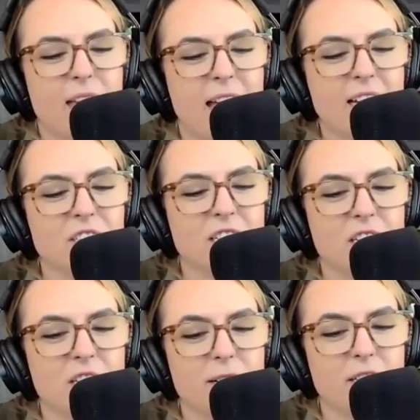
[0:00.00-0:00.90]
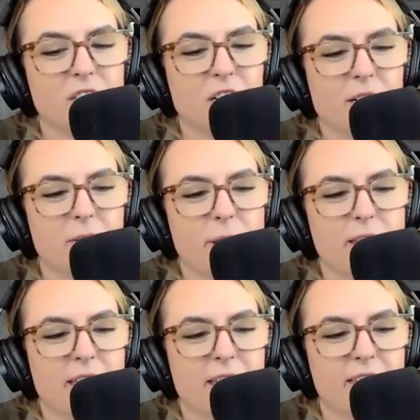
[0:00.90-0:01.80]
Ashley, you had shared with
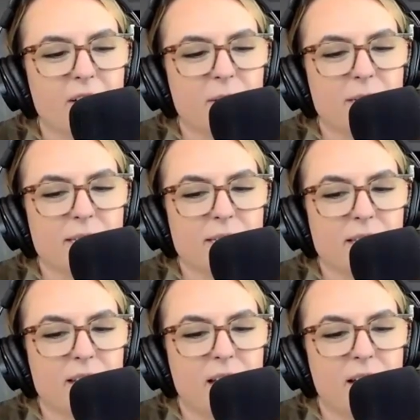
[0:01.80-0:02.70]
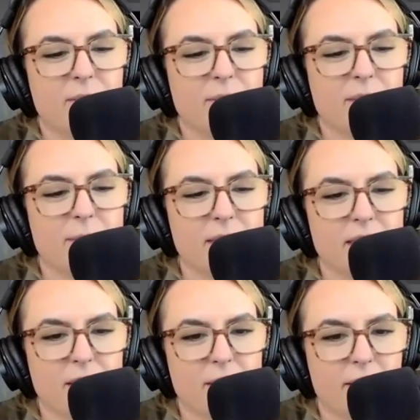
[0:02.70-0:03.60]
me that there was something
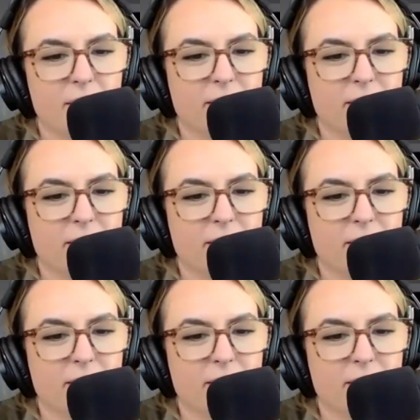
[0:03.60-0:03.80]
that you had